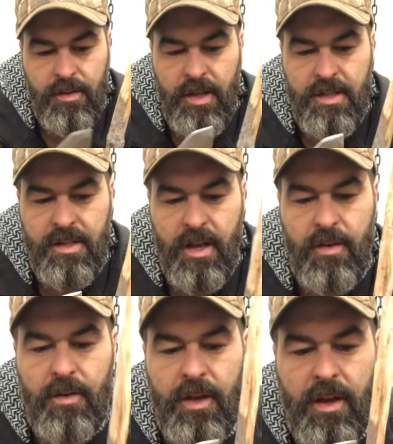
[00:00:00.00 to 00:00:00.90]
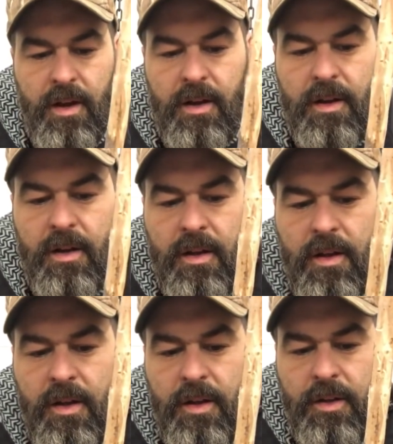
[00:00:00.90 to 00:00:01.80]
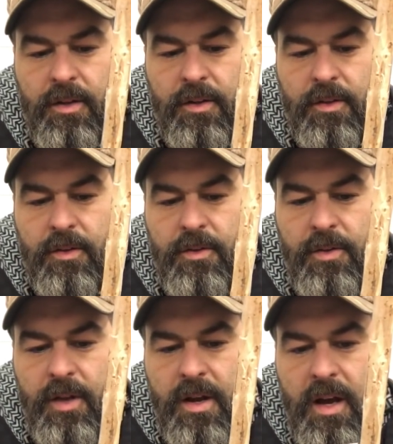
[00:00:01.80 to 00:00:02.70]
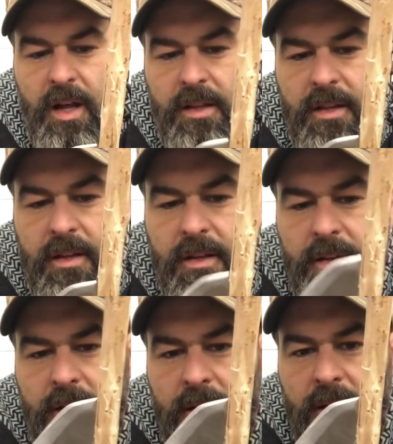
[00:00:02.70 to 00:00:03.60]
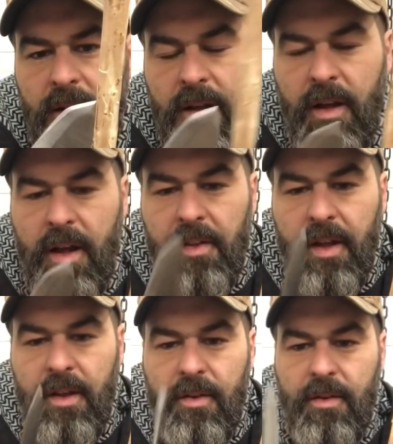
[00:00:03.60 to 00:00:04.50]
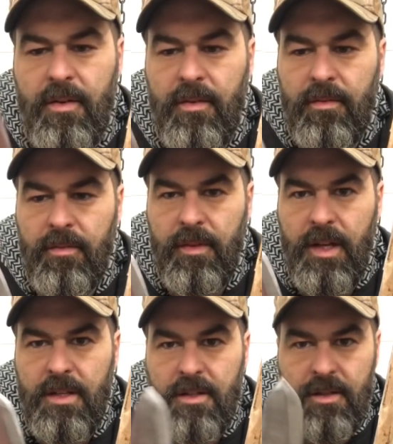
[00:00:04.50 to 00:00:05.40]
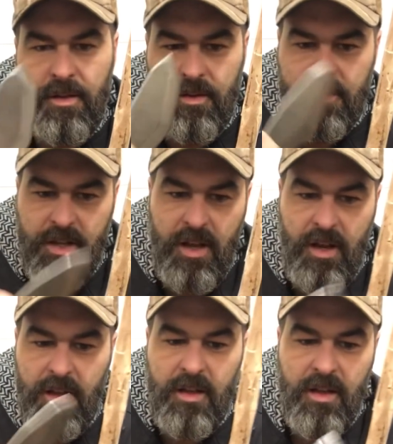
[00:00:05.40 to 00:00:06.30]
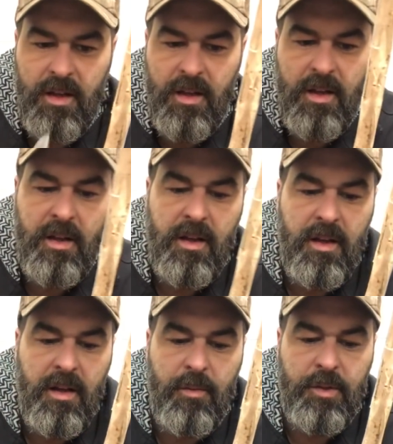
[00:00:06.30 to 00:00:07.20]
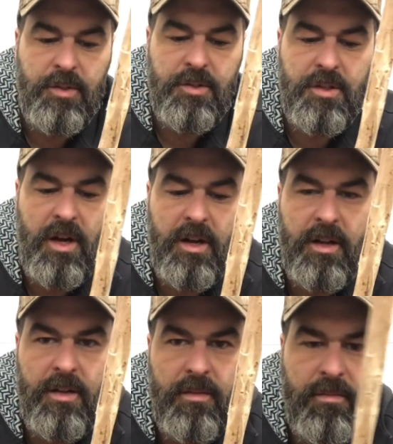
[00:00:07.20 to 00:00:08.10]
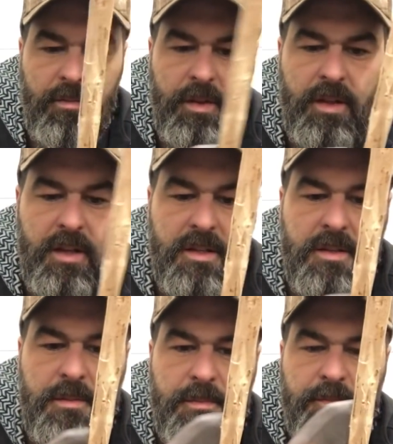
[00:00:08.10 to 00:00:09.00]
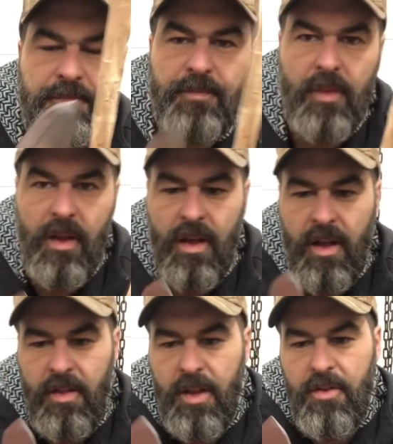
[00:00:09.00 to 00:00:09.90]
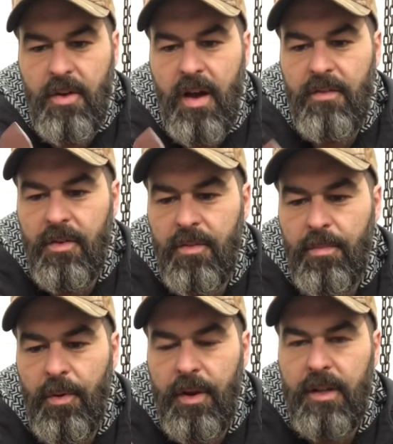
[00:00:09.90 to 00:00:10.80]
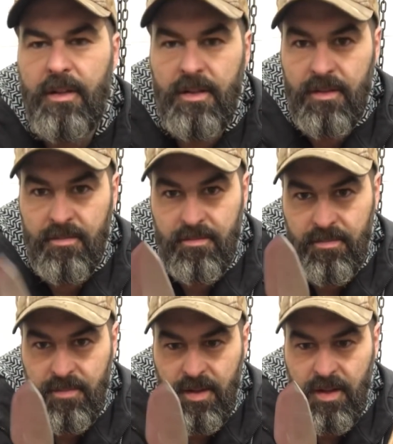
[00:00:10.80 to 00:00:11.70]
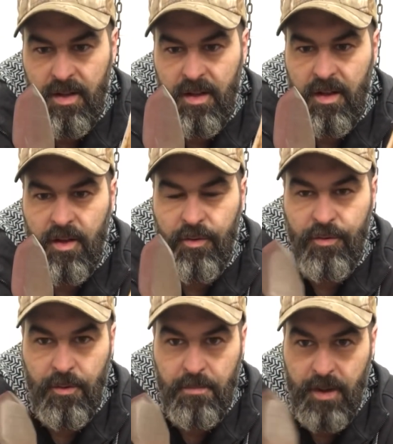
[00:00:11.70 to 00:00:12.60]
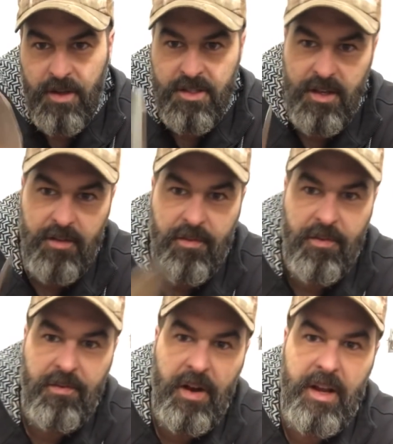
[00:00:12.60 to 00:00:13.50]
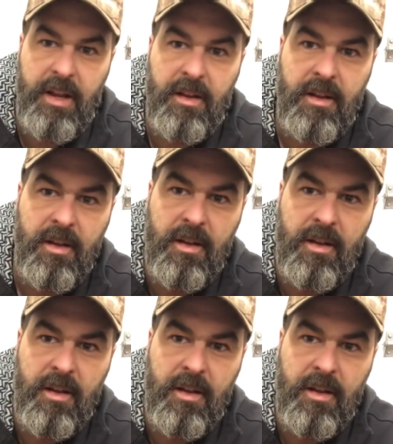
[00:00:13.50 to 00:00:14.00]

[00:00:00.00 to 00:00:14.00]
this angle here to do the cut. And then you skin it, and when to start it with this. Then you have your point for piercing, for fighting,